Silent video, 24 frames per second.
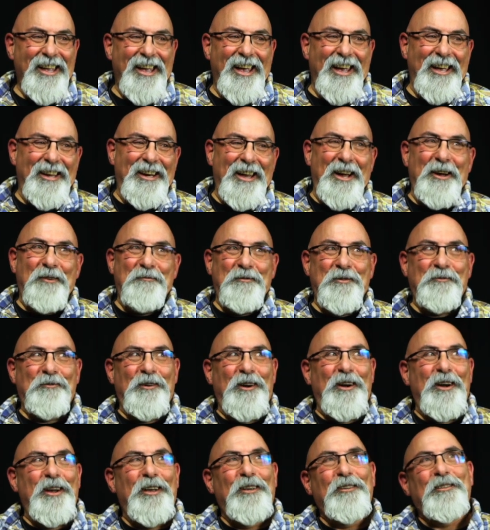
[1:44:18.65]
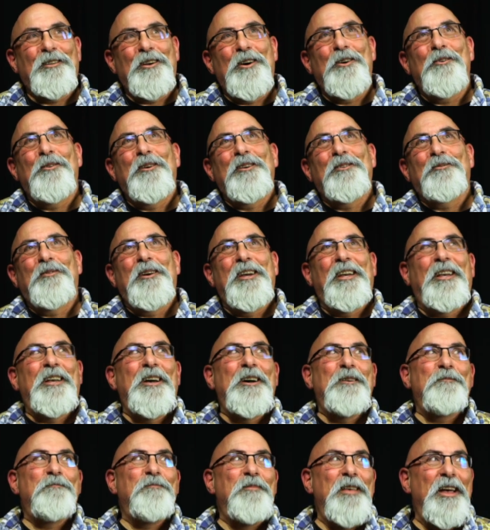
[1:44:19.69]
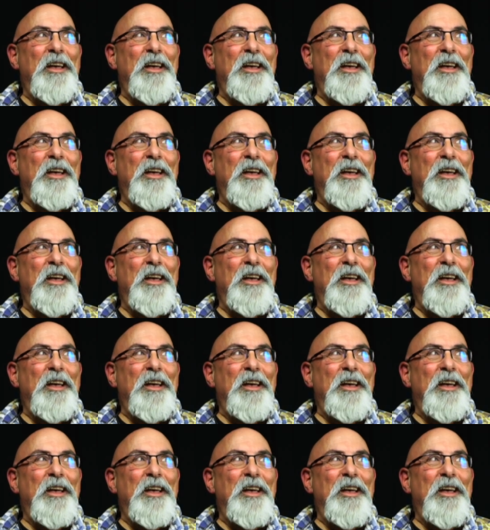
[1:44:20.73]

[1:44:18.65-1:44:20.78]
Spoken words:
And I remember I used to always wake up.